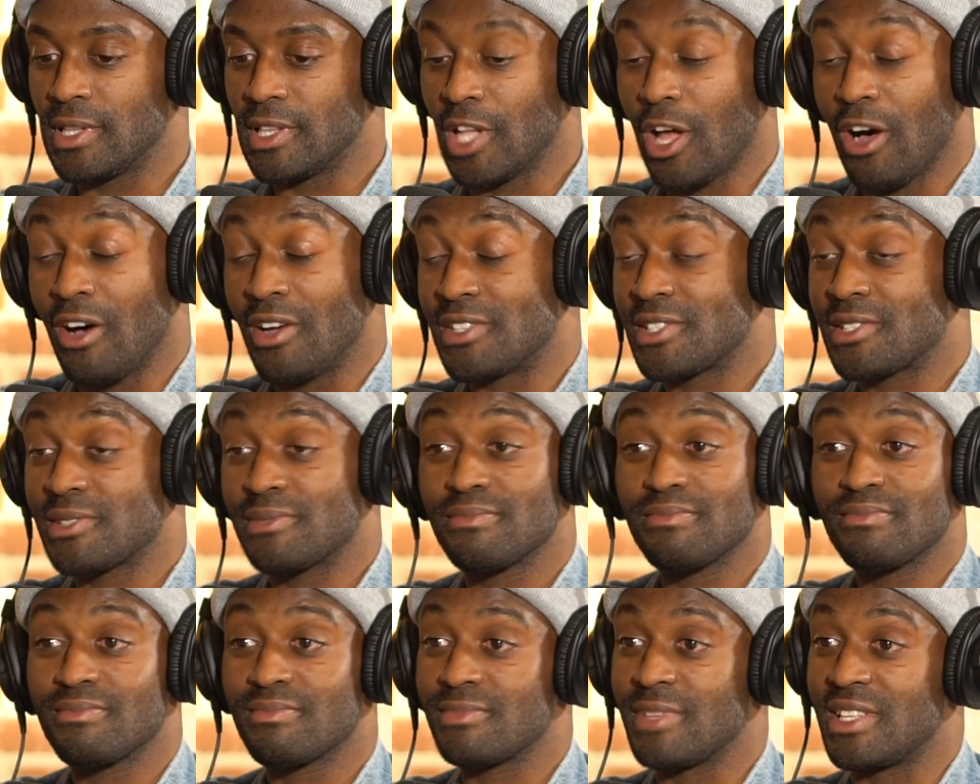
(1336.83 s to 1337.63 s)

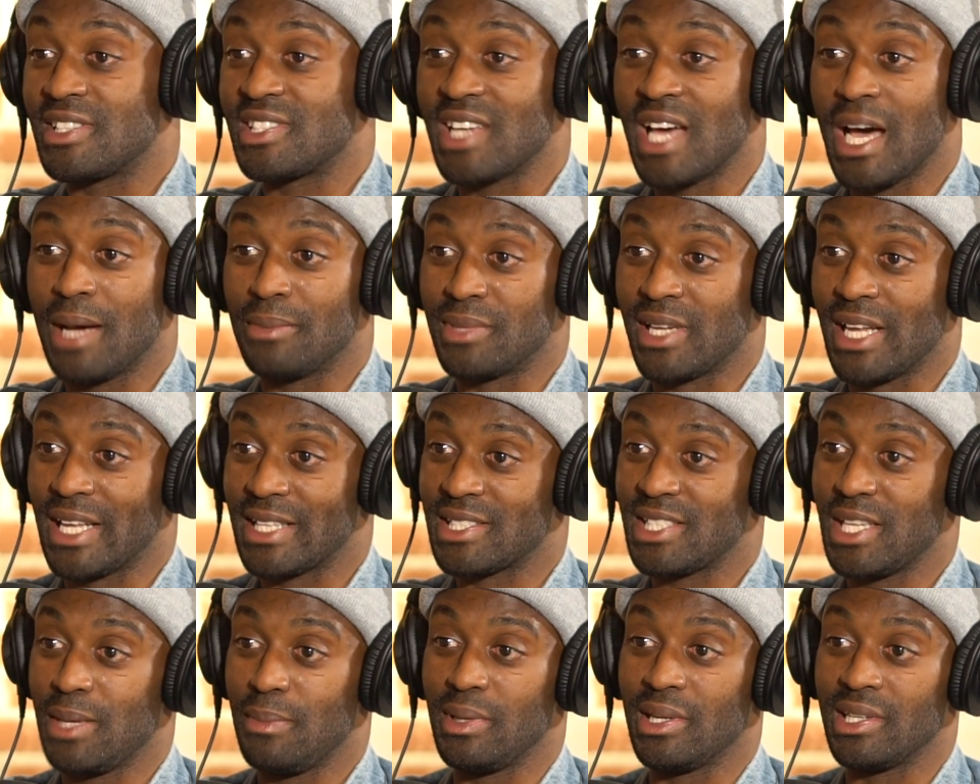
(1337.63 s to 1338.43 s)
Lost the time that I
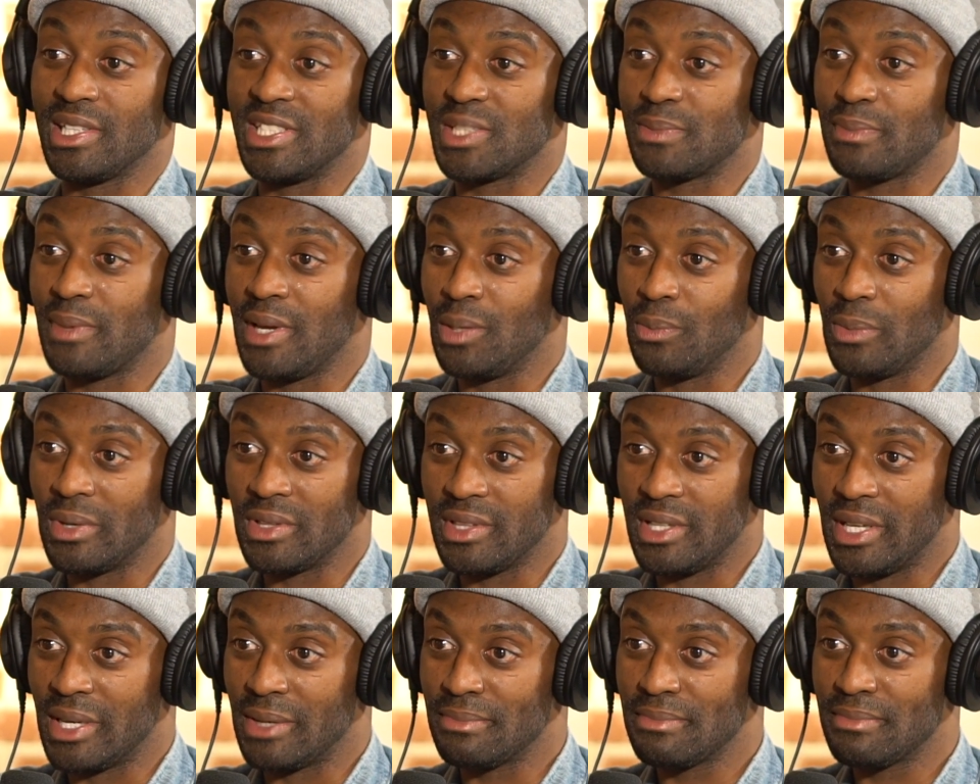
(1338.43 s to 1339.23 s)
typically spend
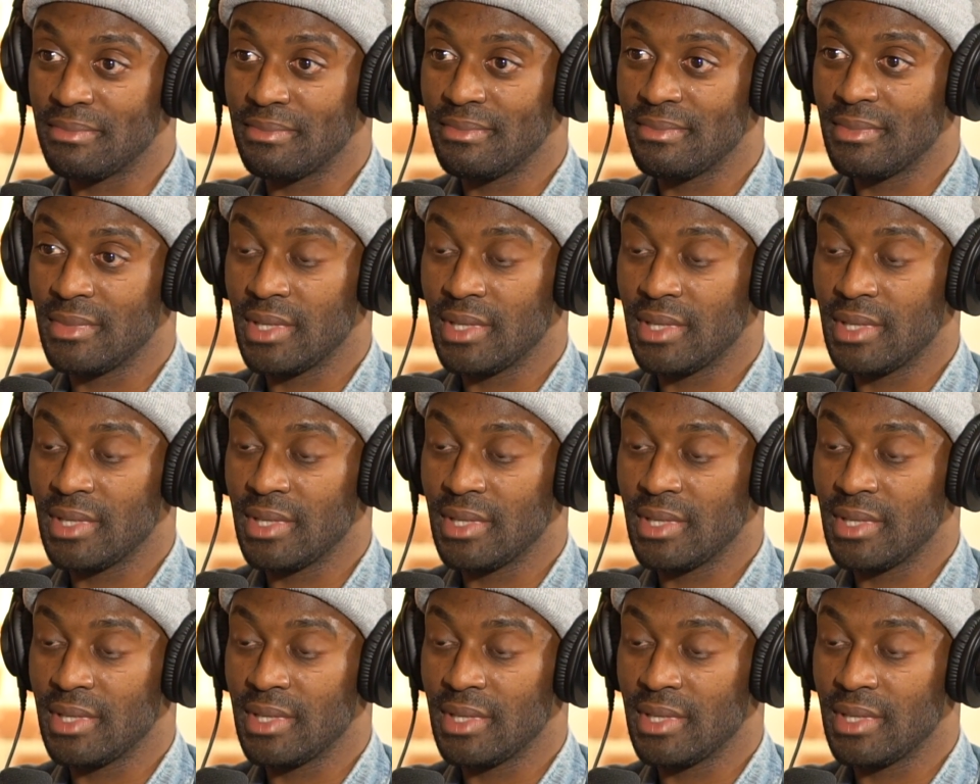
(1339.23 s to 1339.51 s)
with them.